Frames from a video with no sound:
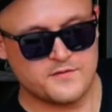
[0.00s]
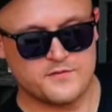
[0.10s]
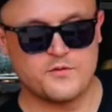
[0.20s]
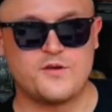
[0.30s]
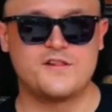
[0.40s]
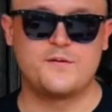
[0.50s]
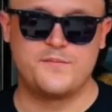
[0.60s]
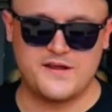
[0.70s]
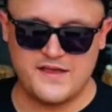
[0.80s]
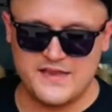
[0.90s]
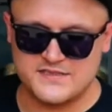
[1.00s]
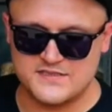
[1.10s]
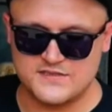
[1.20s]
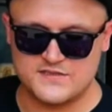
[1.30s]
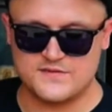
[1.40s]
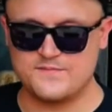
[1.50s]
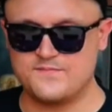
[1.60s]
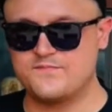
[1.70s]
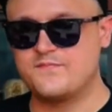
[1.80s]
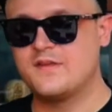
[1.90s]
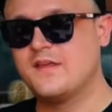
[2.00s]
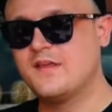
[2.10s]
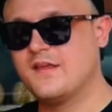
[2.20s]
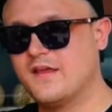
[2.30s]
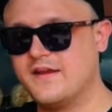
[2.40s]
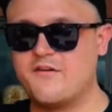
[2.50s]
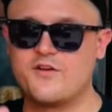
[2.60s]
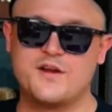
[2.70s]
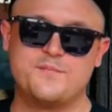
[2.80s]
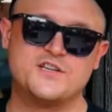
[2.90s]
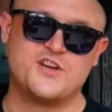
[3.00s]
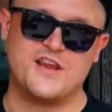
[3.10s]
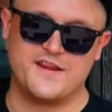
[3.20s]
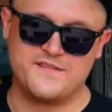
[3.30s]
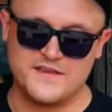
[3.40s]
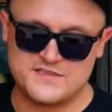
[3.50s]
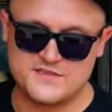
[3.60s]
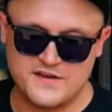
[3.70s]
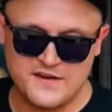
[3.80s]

Throw in a little bit of ice, and now we're going to be shaking this.